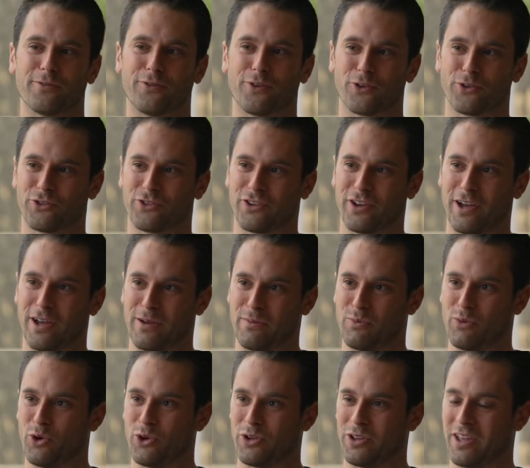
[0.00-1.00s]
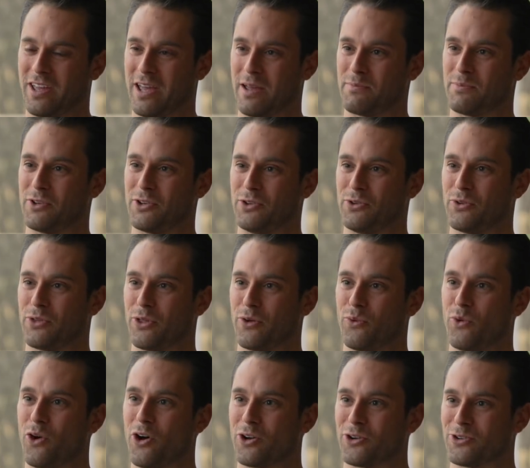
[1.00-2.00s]
first time one came to you in the
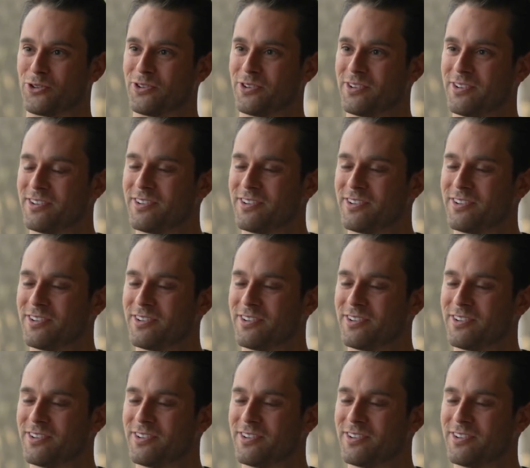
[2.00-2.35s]
water.